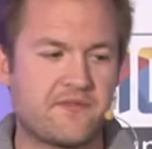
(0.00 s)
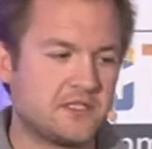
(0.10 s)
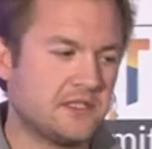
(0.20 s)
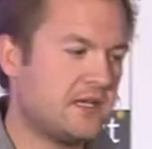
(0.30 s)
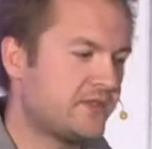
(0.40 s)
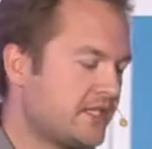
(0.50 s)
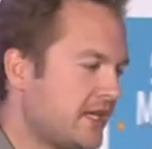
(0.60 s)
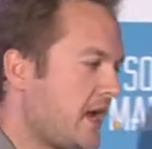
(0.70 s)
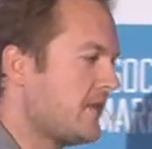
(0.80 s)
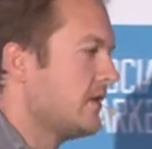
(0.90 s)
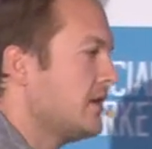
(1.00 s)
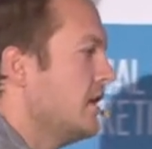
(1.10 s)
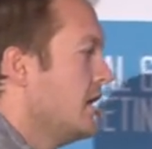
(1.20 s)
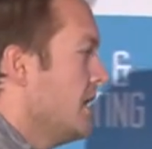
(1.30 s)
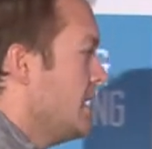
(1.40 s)
live together,
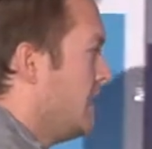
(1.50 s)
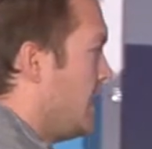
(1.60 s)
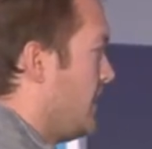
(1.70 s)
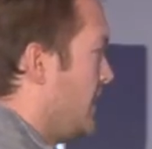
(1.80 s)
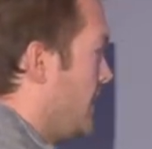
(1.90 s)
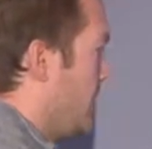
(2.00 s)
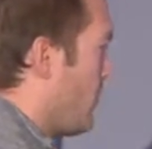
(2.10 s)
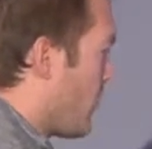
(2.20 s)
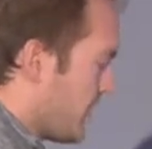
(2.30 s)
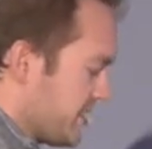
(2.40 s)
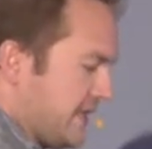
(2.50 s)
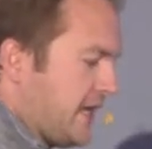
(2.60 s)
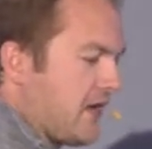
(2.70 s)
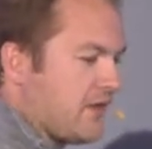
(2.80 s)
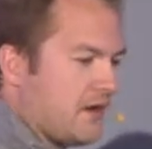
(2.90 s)
uh, work
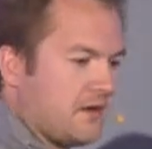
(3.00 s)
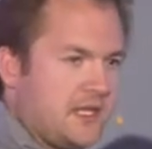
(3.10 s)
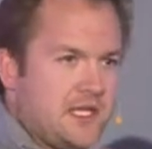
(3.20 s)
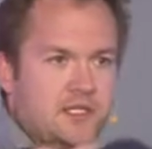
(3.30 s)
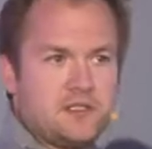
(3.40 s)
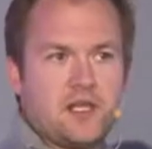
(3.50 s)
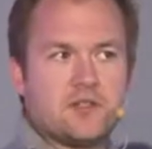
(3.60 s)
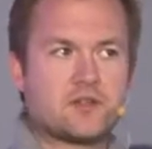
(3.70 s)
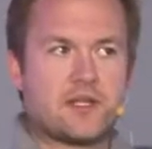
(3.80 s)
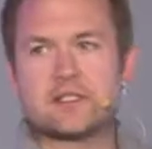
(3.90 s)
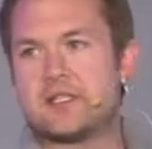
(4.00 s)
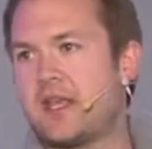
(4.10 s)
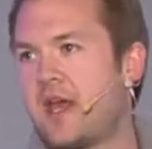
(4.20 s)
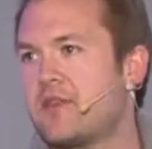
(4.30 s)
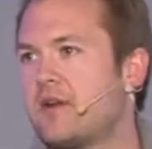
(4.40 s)
together, eat and drink
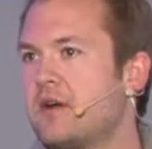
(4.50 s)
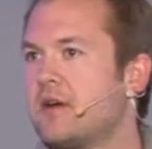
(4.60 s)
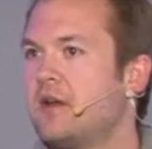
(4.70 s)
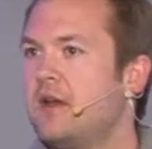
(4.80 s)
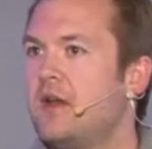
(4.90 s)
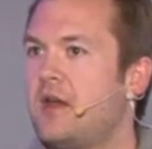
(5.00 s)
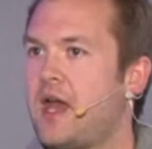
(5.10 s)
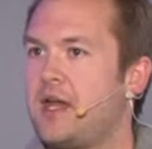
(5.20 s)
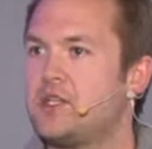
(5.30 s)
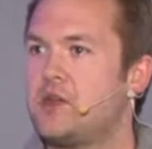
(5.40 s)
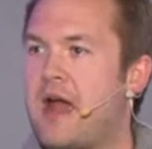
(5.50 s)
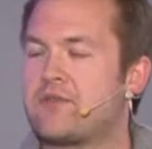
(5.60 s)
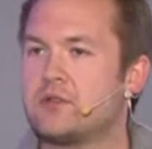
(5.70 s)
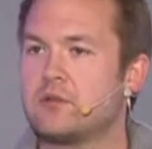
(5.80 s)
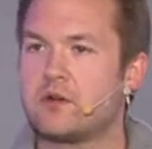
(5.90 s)
together, and you
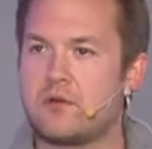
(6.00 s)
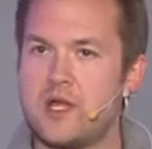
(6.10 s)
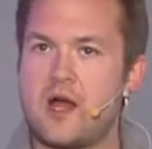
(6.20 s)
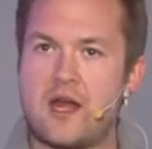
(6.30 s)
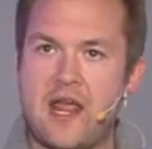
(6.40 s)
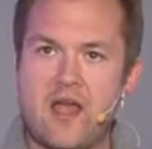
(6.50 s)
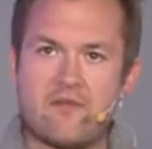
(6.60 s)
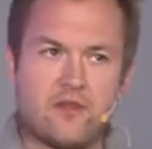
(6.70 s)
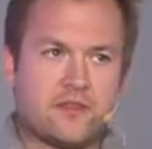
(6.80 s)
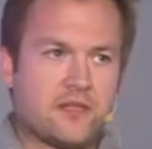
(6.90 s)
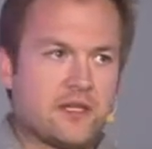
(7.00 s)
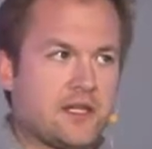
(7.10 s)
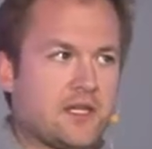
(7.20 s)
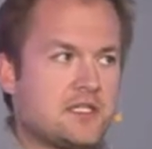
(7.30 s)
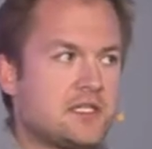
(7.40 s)
have to agree on everything.
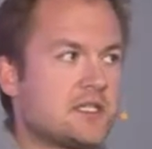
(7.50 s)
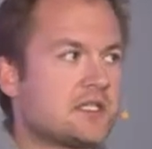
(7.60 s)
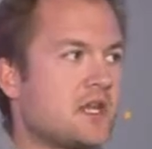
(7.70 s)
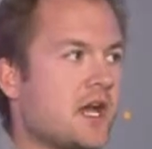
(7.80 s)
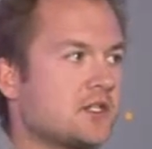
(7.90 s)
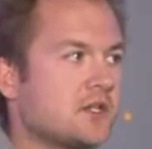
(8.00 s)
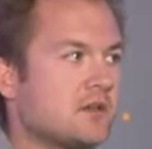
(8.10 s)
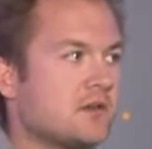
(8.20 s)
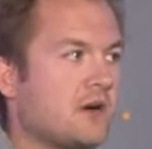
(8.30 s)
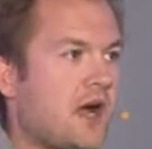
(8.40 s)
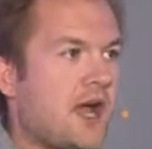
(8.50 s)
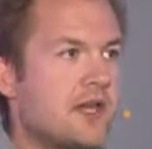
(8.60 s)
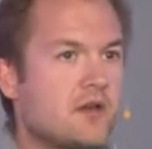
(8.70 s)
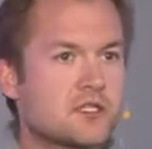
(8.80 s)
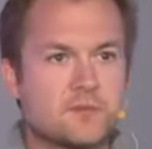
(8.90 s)
And it's just not true. I
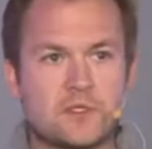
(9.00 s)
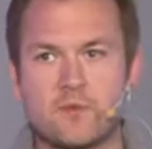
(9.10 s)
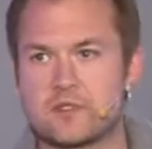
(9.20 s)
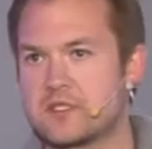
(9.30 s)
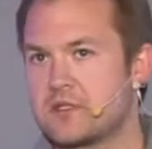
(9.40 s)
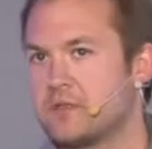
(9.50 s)
know some of the most